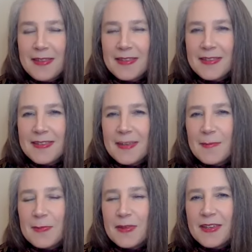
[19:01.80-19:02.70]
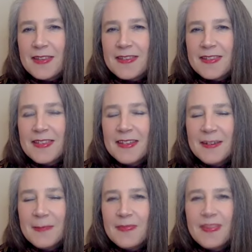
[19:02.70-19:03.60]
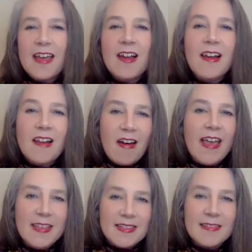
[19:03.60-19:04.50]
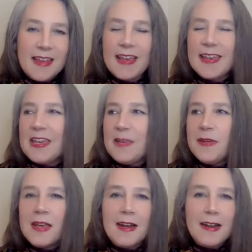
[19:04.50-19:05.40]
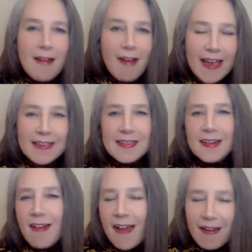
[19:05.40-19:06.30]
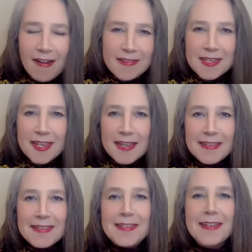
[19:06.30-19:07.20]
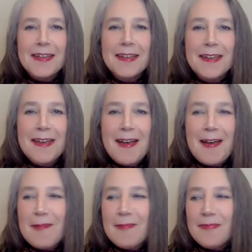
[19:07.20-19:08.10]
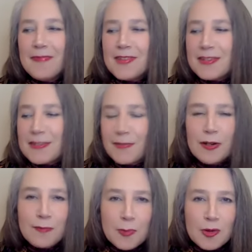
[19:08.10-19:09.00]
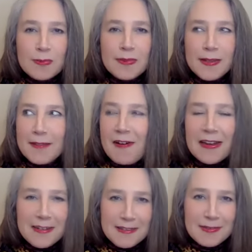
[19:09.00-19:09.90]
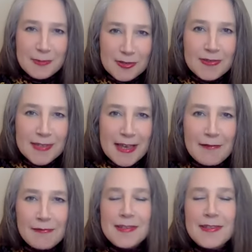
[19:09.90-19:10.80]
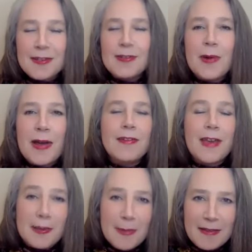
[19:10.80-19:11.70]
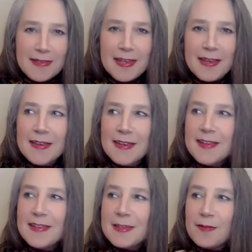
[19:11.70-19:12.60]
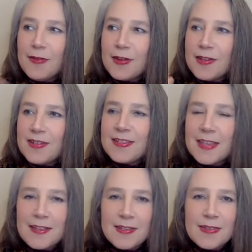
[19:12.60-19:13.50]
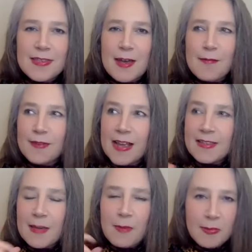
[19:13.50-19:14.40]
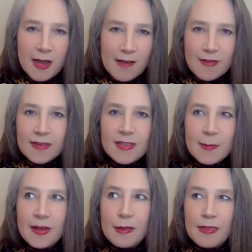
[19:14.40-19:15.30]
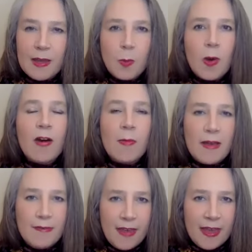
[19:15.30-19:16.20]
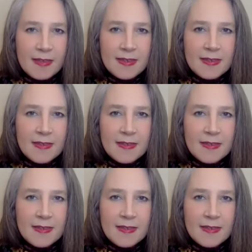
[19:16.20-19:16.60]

these tips, because they are light, and keeping it light, lighthearted, just full of warmth and kindness towards yourself, it's a good way of going about it. So if you can just think to yourself, next time I'm nervous, I'm going to think, where are my feet?